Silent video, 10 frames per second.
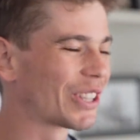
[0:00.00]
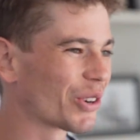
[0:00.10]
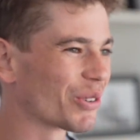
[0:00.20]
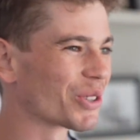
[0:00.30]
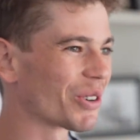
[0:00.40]
to
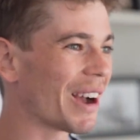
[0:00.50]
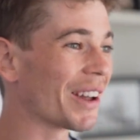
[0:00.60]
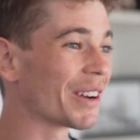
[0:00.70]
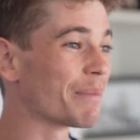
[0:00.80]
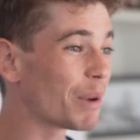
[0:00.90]
cruise
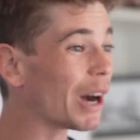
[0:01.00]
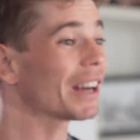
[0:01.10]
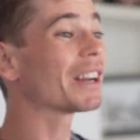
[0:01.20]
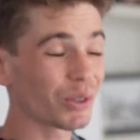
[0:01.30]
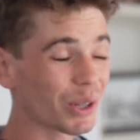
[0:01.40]
around in,
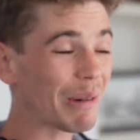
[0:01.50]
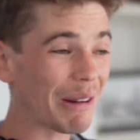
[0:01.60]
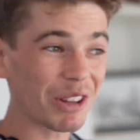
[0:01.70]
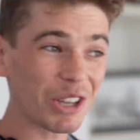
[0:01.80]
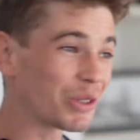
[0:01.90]
but Floyd
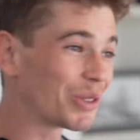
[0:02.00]
Mayweather